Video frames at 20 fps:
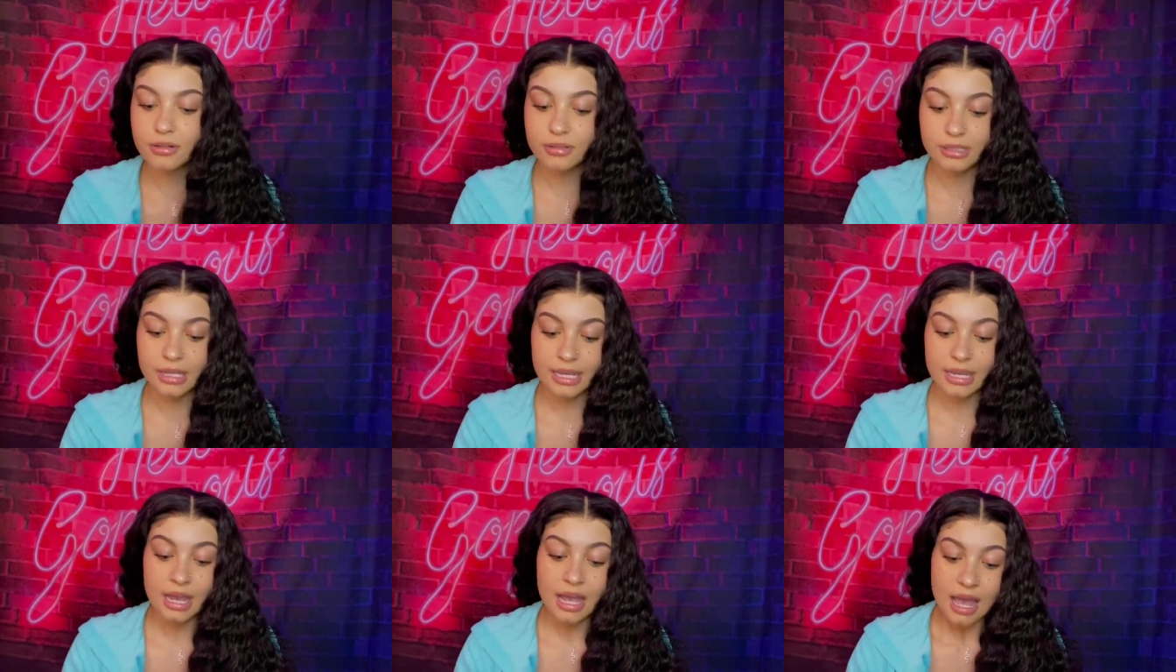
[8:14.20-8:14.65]

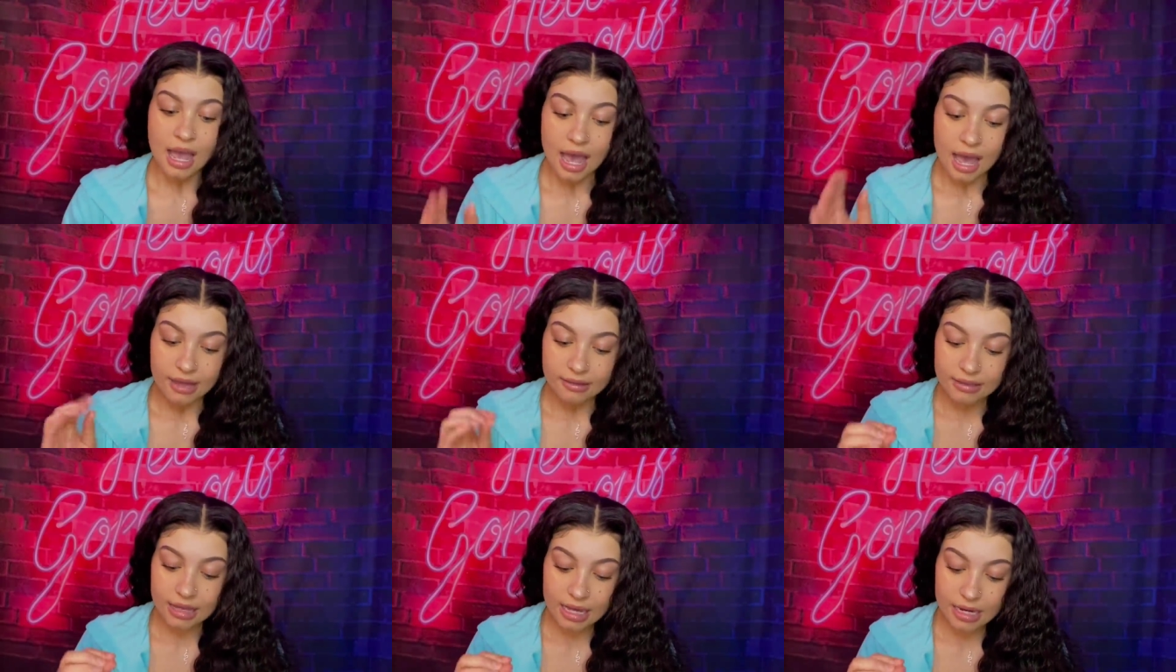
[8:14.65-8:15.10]
like
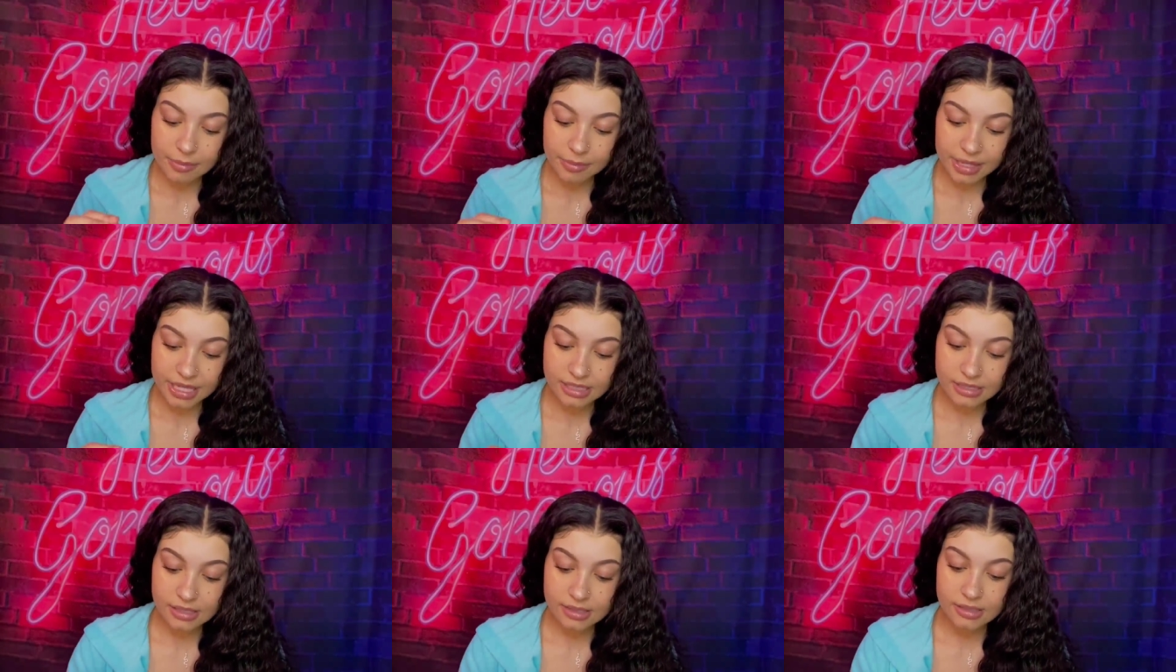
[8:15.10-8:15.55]
a lot of
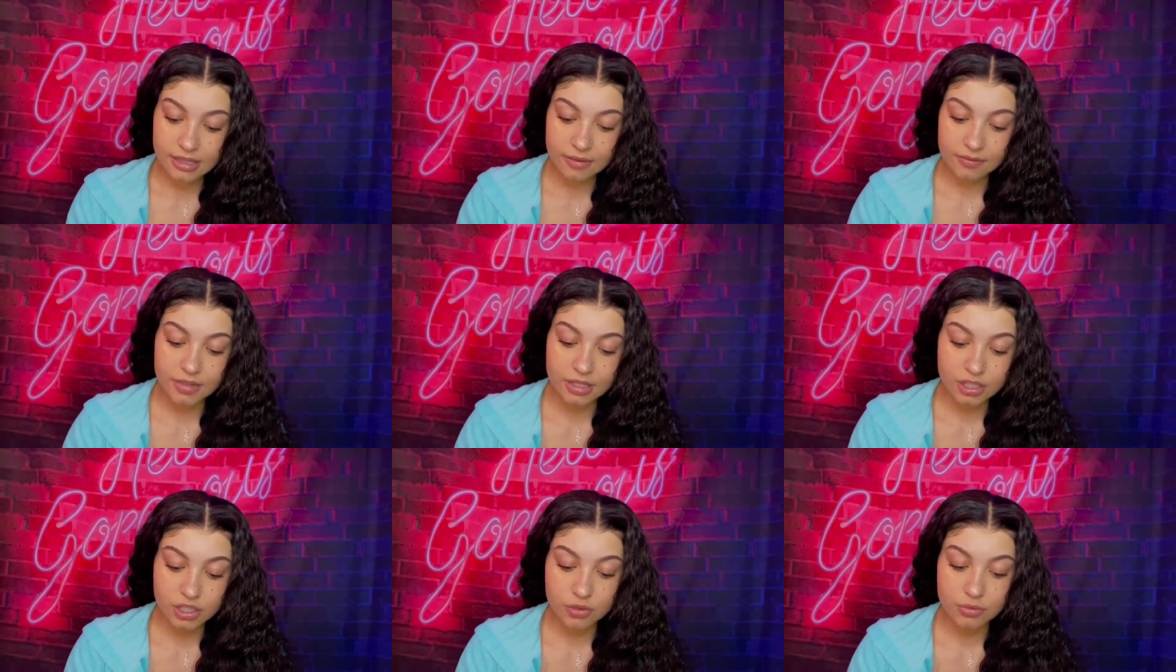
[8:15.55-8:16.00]
basic stuff
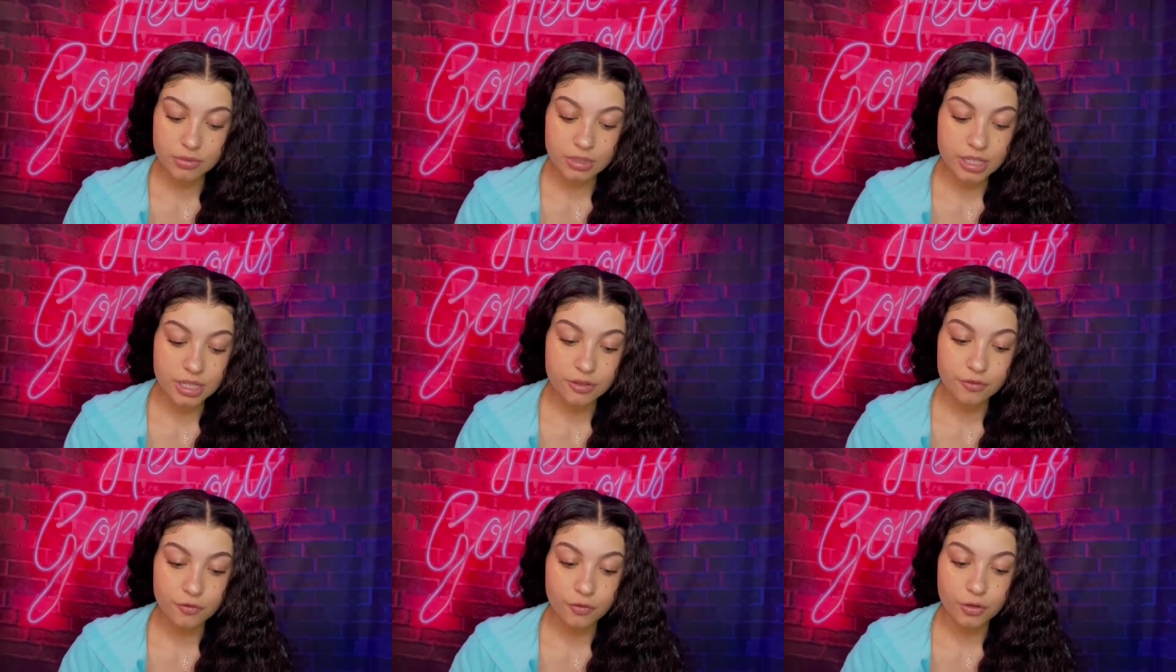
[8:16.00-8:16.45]
that you
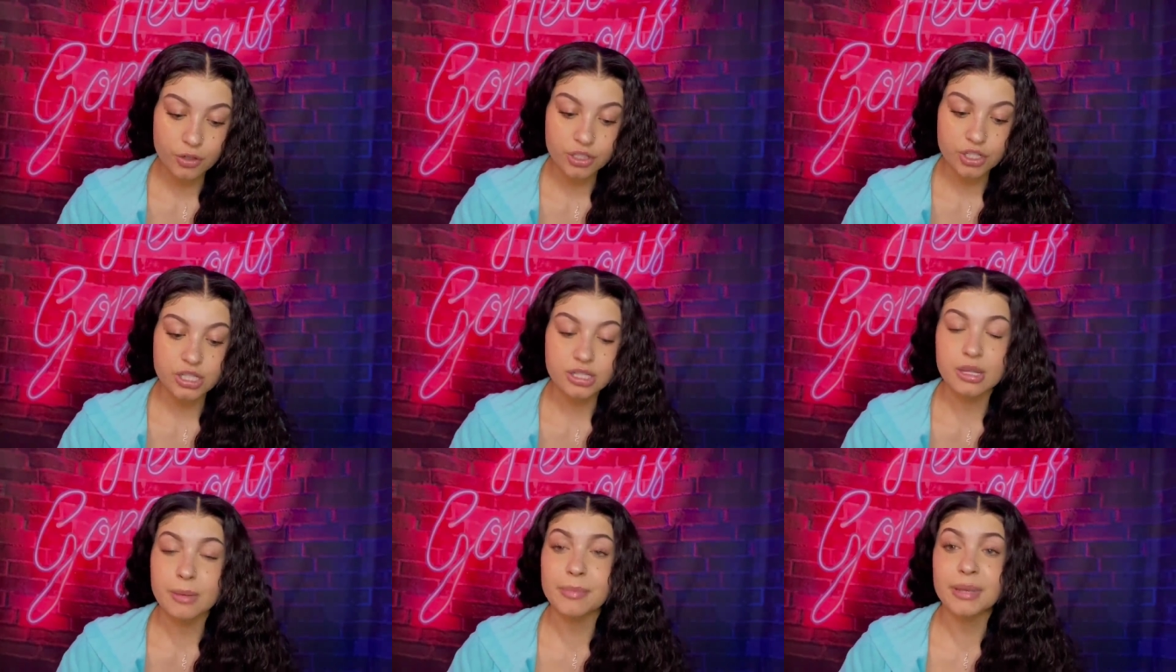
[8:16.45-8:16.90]
need for
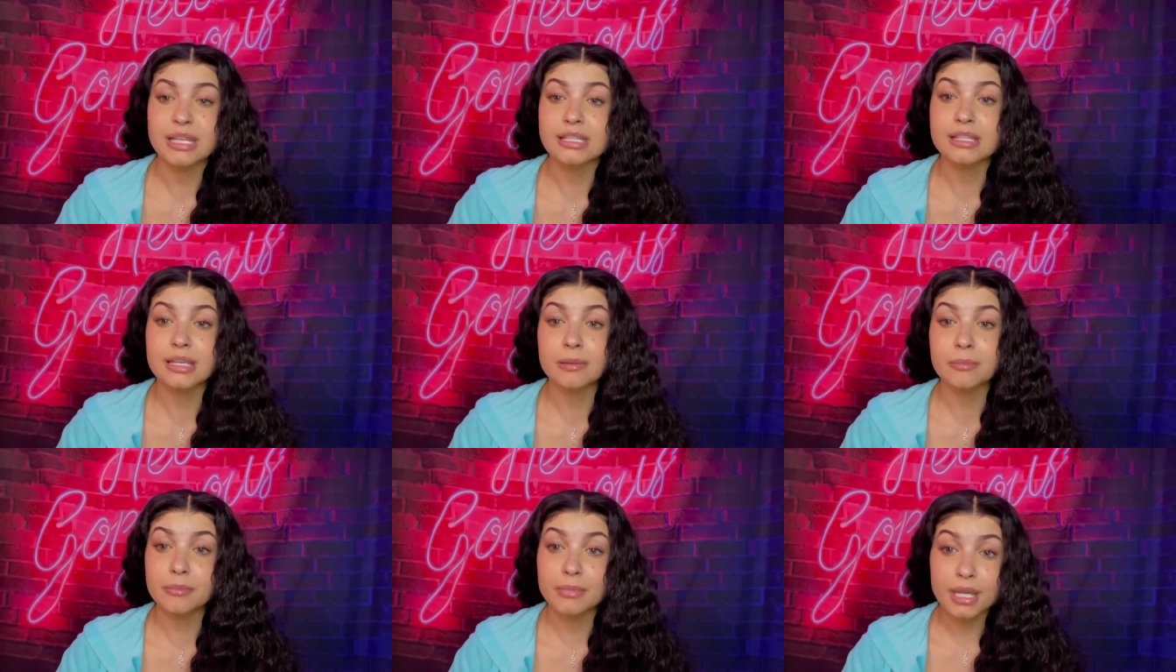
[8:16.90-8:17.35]
just a
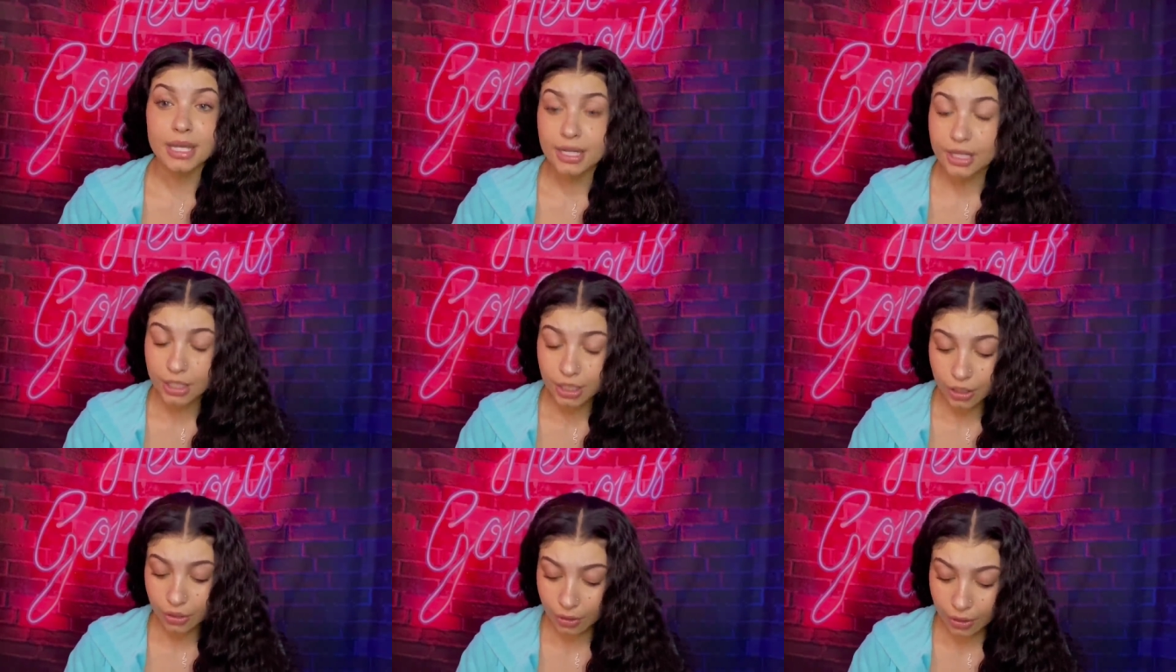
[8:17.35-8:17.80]
basic
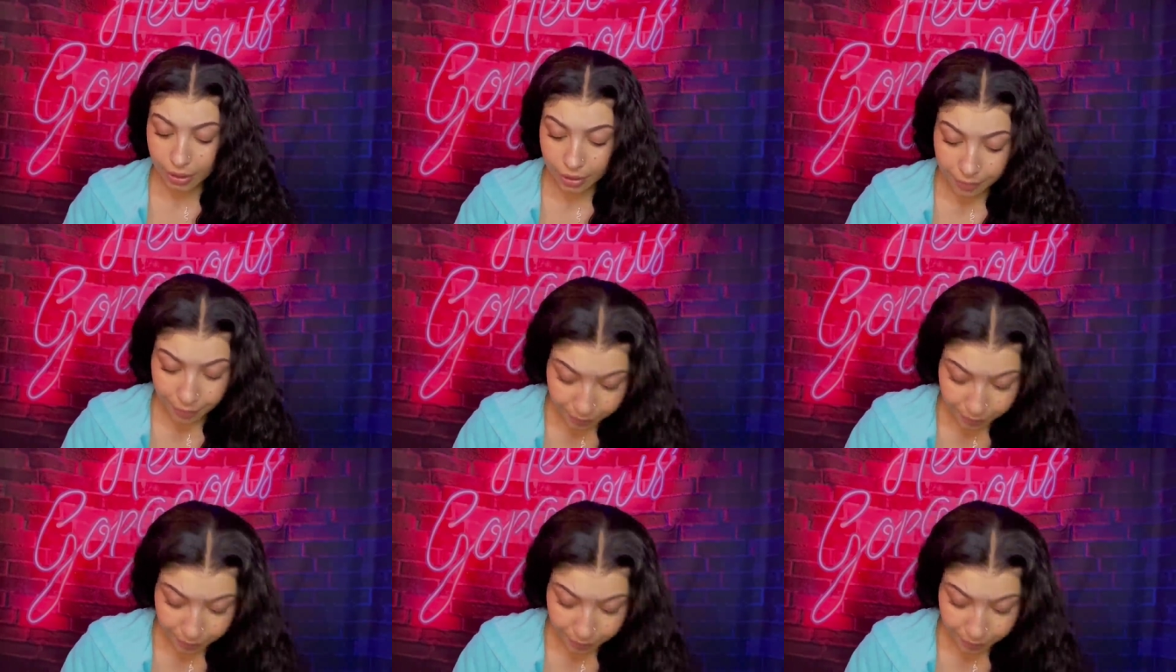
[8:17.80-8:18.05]
manicure.